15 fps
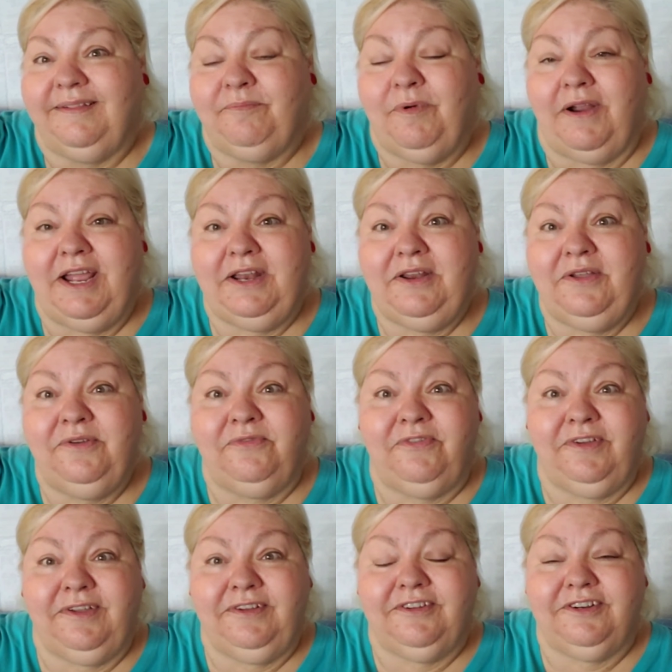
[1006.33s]
brand new
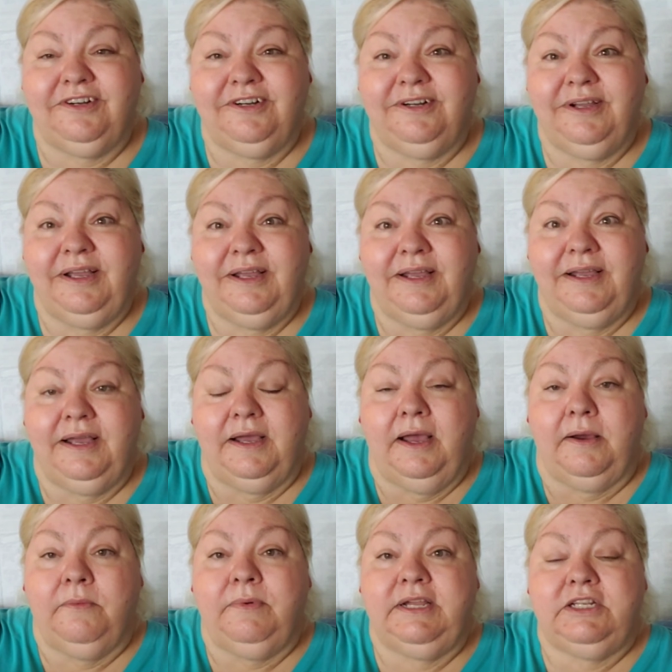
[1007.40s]
filter,
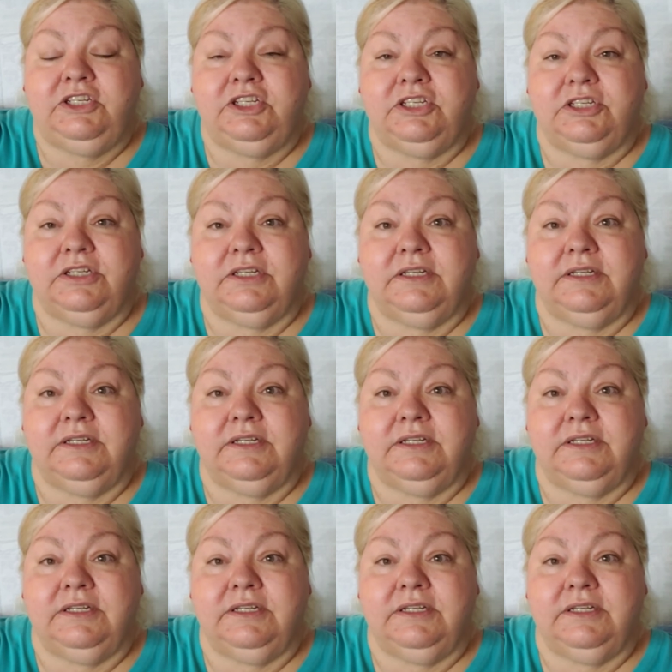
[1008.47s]
which